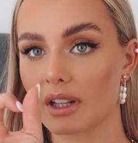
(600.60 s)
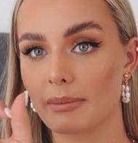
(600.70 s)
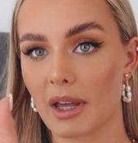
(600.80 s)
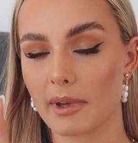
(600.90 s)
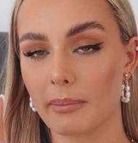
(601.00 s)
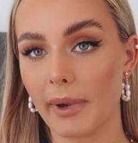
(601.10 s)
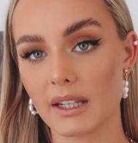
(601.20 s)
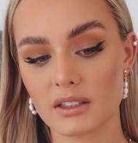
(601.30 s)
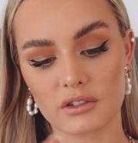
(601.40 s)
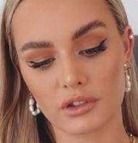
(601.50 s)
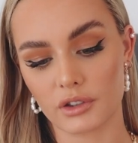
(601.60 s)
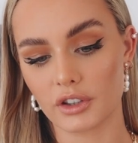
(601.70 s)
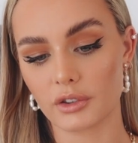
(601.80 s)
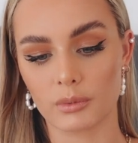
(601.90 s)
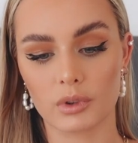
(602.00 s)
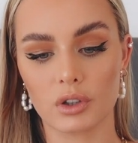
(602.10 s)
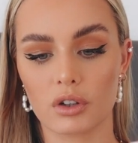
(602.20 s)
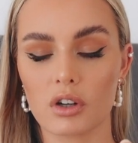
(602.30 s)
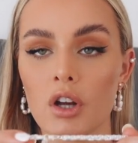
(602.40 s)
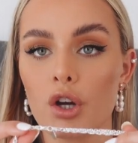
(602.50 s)
like maybe a pendant on it. It would
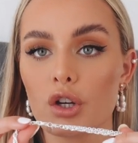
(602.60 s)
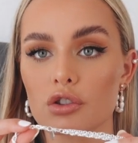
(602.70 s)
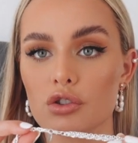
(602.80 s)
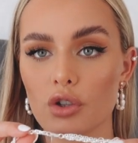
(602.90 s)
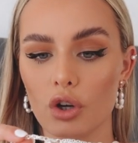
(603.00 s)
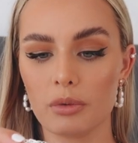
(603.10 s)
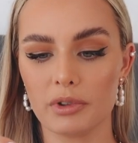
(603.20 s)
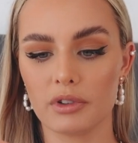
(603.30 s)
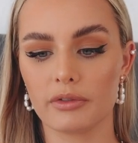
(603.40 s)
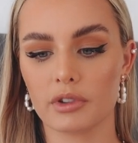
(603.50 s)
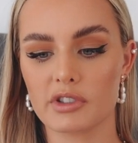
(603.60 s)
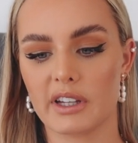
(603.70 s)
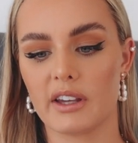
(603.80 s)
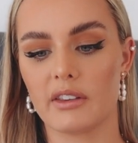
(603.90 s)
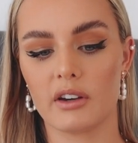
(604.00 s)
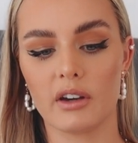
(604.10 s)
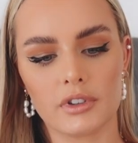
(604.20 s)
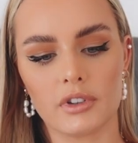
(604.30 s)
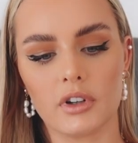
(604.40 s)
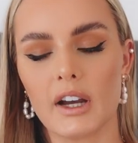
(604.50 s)
look so beautiful together.
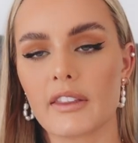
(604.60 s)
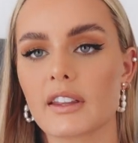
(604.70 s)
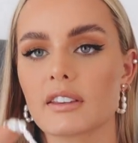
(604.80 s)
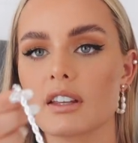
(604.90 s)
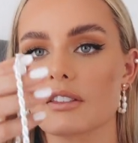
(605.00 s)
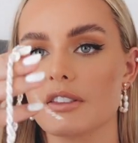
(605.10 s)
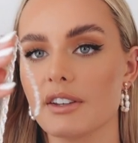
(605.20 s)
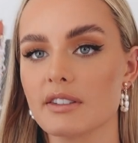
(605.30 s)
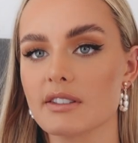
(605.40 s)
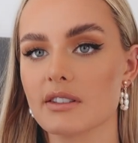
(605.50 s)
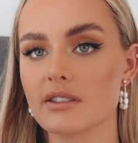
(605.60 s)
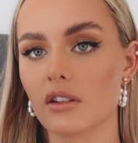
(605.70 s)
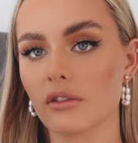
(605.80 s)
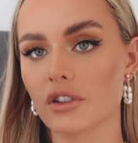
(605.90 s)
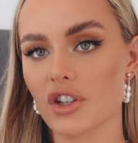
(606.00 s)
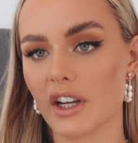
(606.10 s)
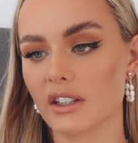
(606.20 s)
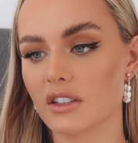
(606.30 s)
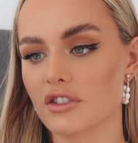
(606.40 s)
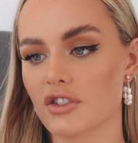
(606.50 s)
Yeah, I think that this silver
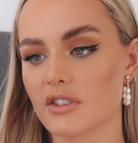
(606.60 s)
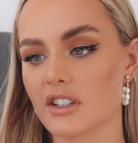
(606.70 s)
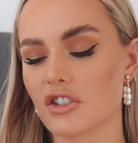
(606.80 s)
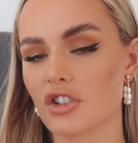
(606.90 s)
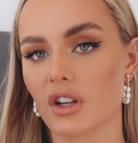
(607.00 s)
chain is just such a